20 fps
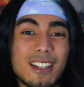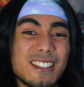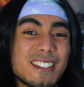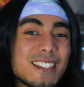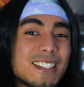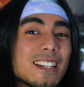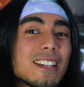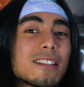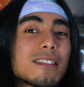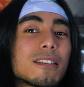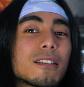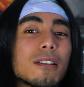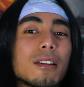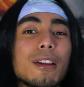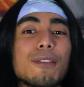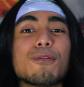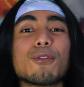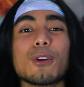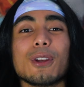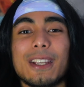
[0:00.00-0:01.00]

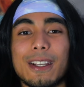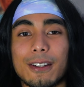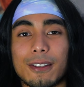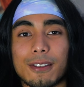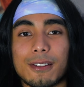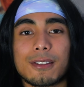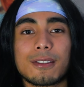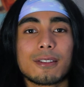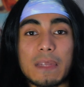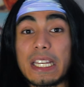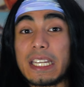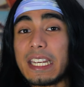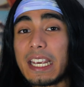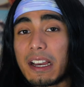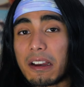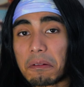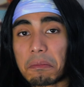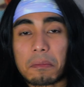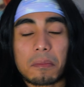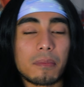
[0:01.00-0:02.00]
consistently for years. And
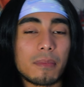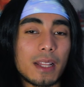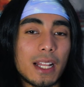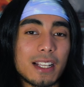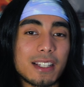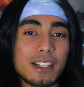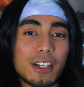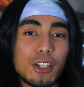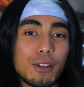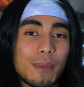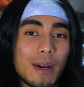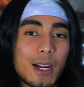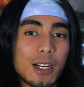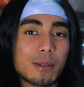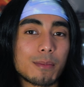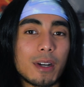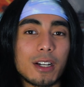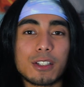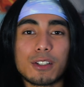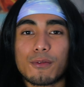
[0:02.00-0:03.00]
yeah, that's how you
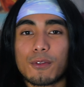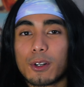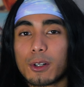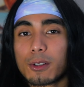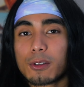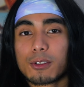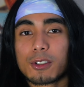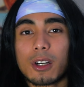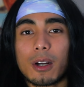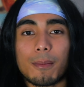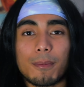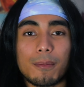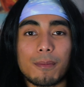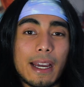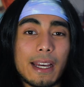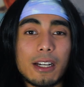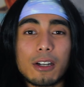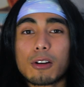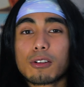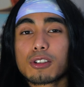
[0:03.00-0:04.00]
maximize your vertical jump.
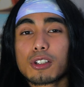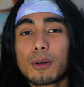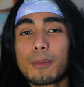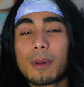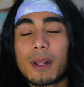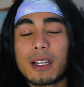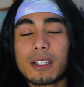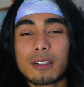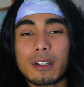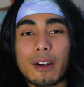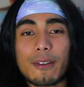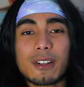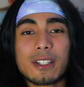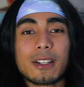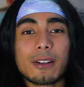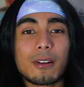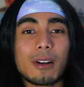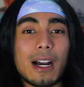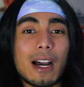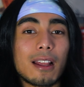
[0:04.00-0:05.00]
And it also applies to every
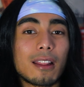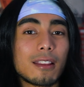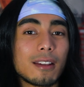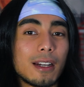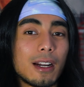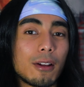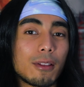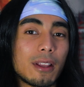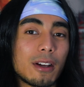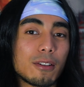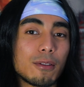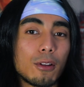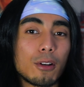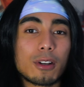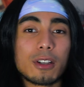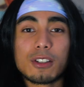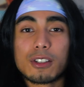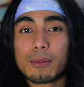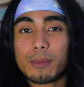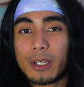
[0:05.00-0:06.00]
single athlete out there
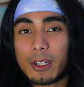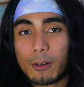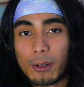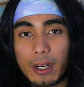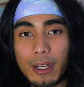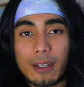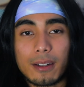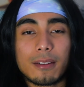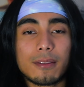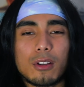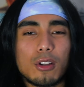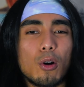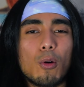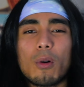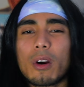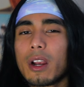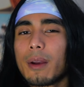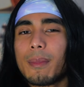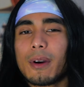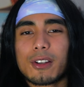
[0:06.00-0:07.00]
looking to be great. Don't
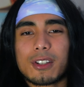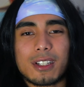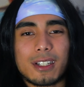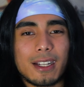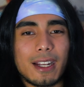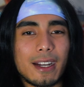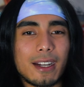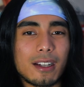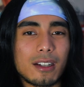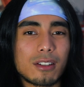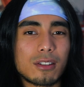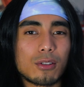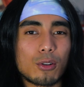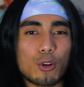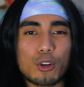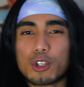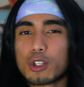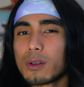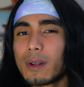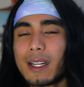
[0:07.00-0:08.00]
worry about genetics
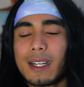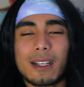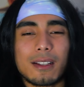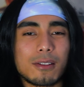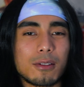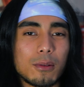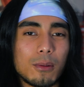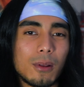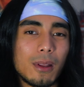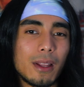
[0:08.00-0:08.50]
or training too